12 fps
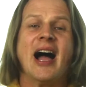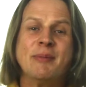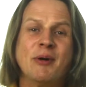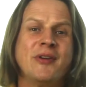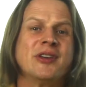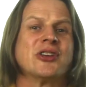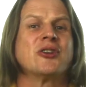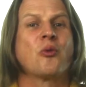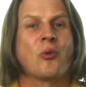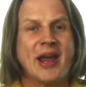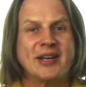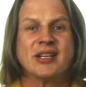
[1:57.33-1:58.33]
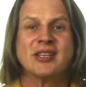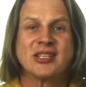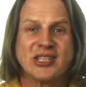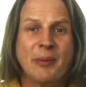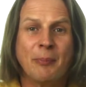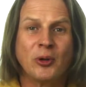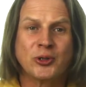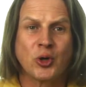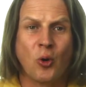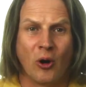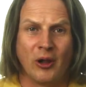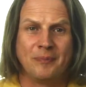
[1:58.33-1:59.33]
iMovie is a great, simple
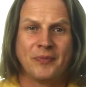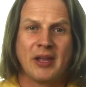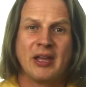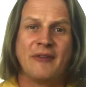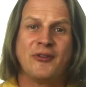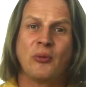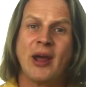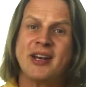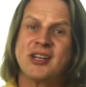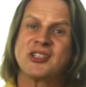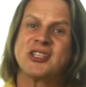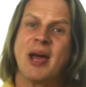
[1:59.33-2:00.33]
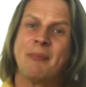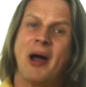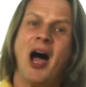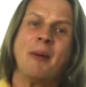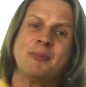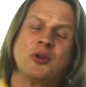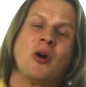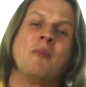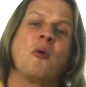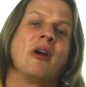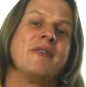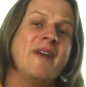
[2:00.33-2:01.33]
tool. If you're ready to step up to a
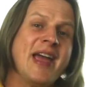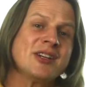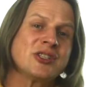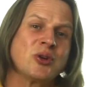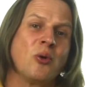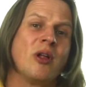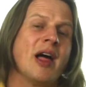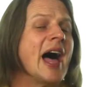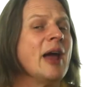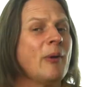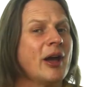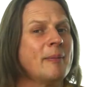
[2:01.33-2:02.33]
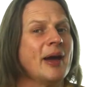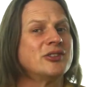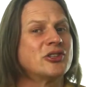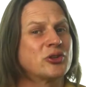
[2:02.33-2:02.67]
more advanced tool, I recommend